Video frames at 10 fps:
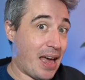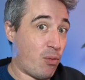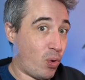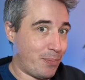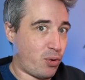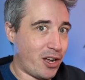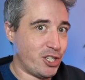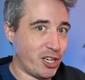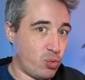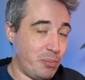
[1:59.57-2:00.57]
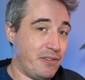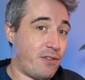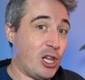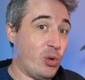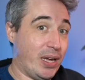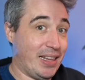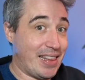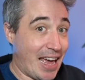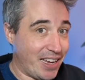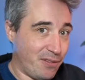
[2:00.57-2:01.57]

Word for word: that one project will be following that